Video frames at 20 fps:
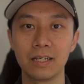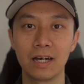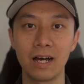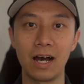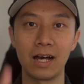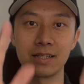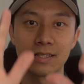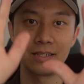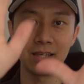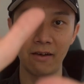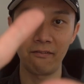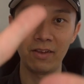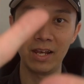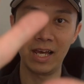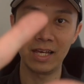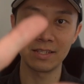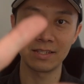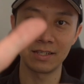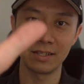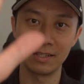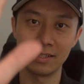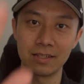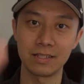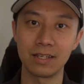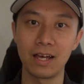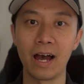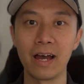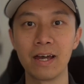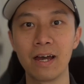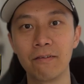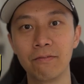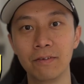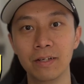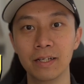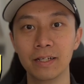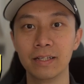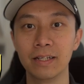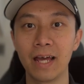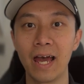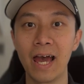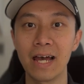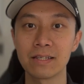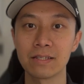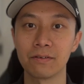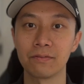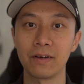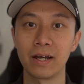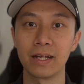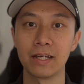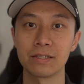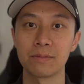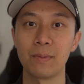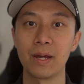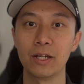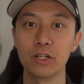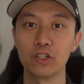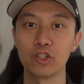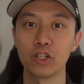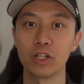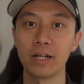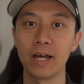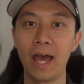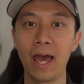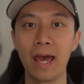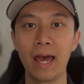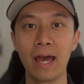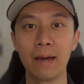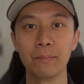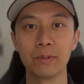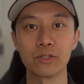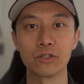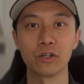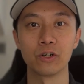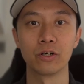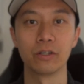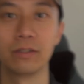are 7 lessons I have learned as a finance manager at Amazon.